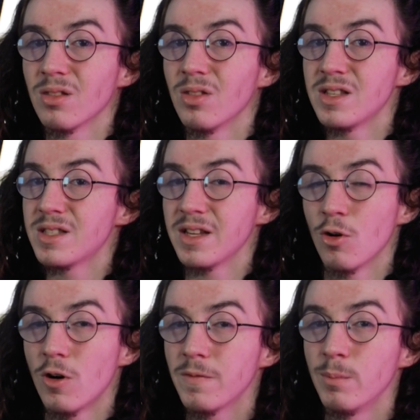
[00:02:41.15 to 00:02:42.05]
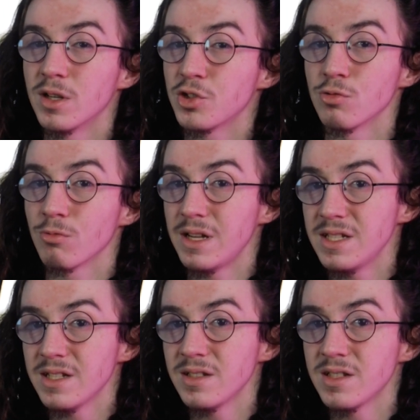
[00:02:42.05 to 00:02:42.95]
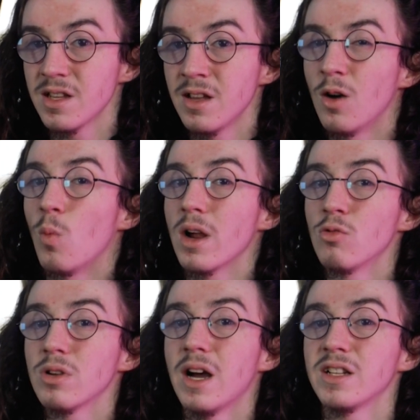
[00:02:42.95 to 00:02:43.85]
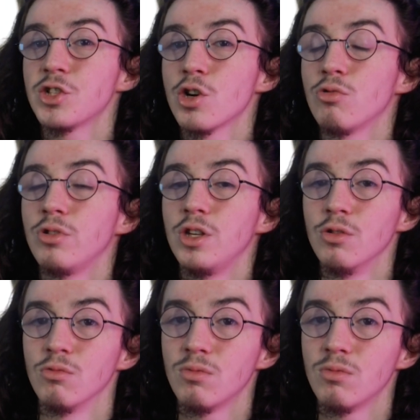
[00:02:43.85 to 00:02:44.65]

listing off a bunch of reasons, why don't I show you?